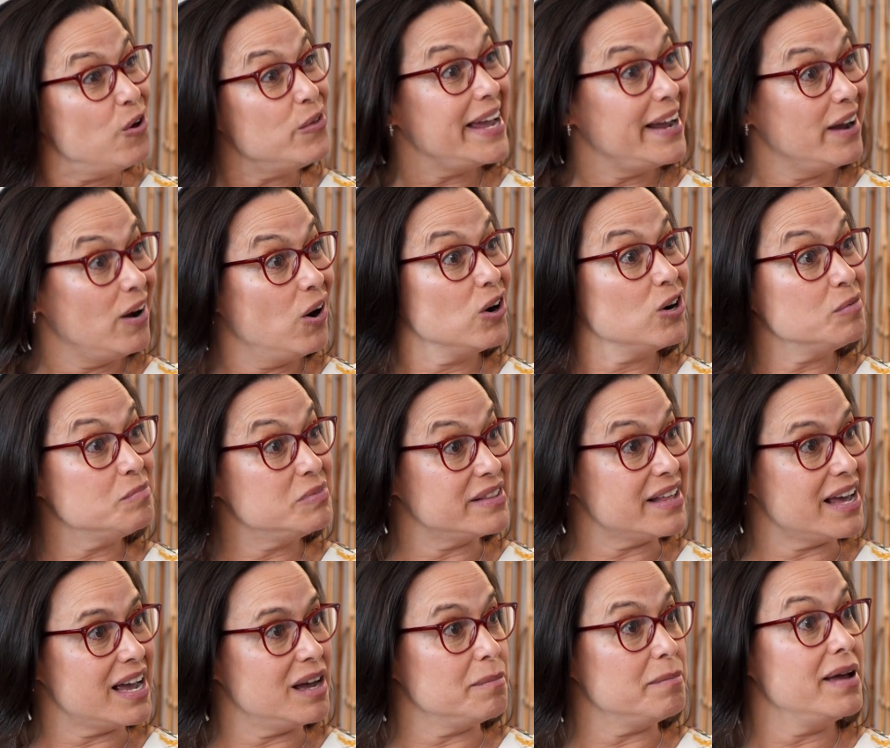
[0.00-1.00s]
they harmed
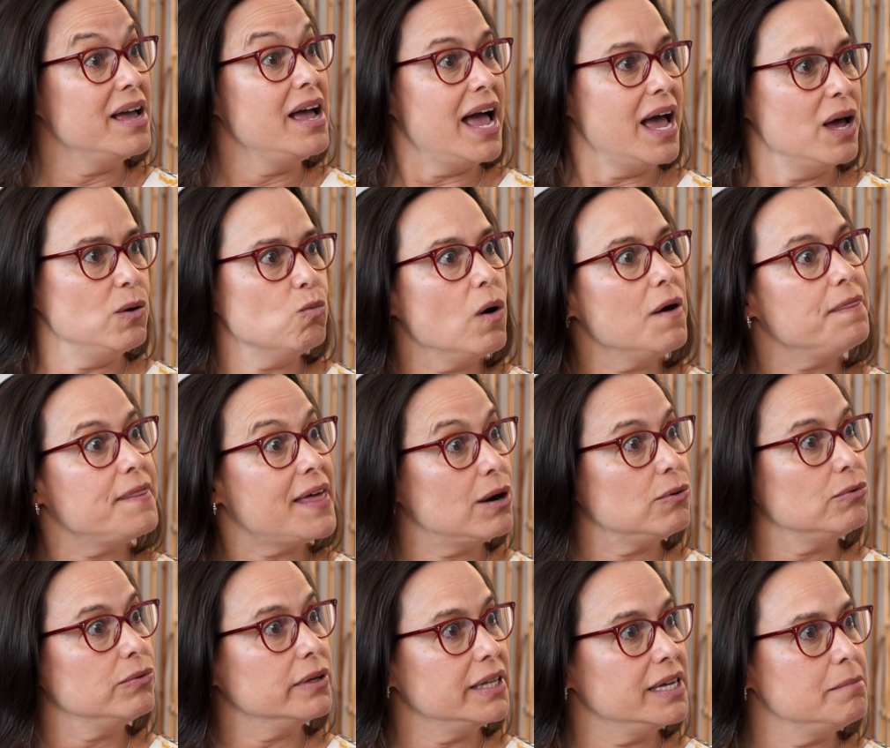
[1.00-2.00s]
them and what that
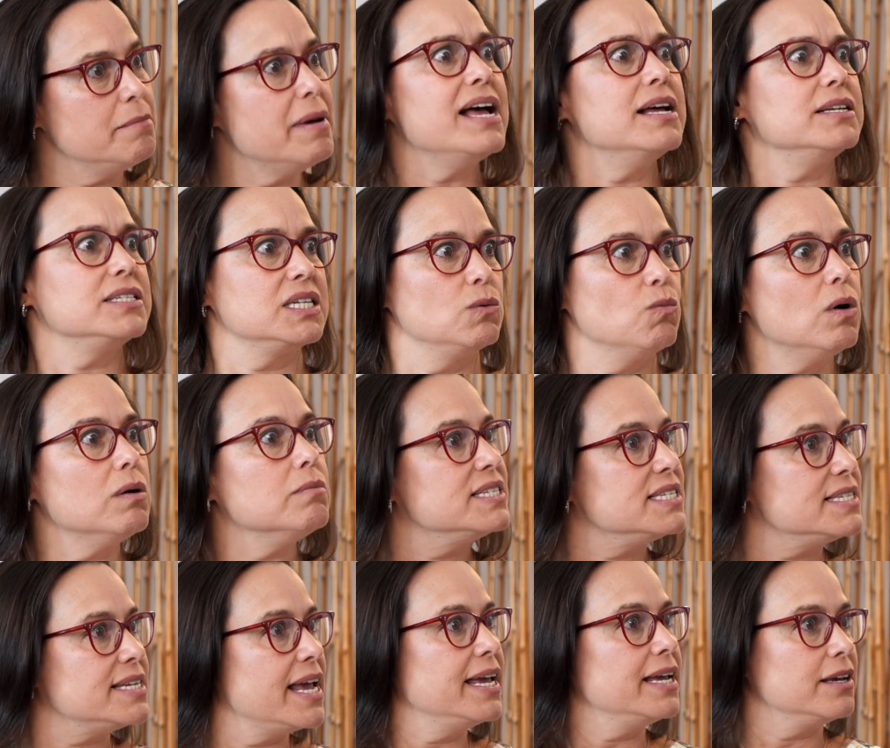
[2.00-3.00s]
really meant and what was
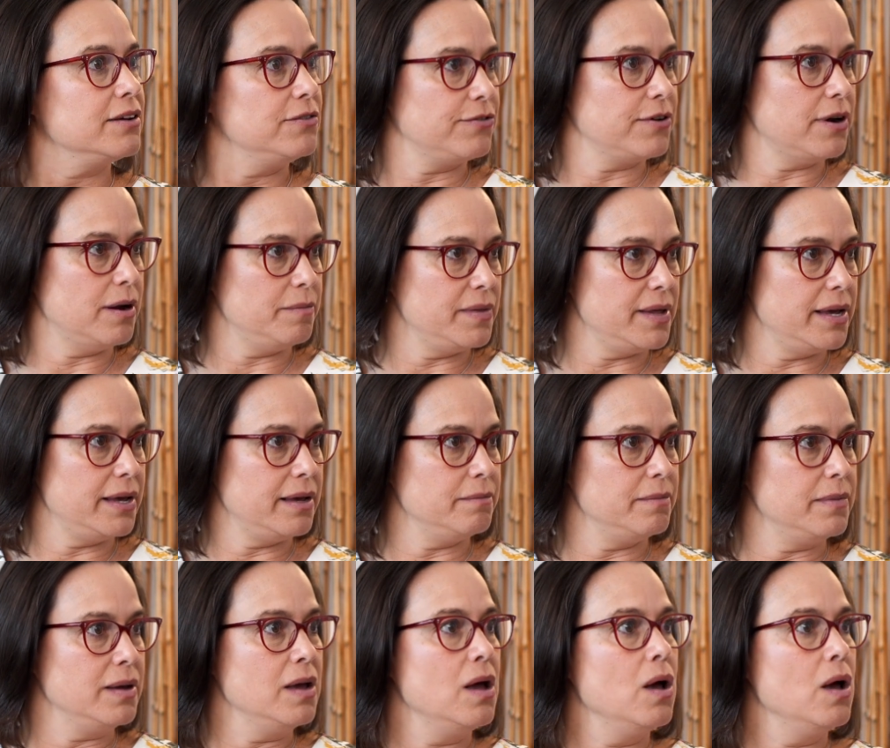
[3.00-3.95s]
taken from them.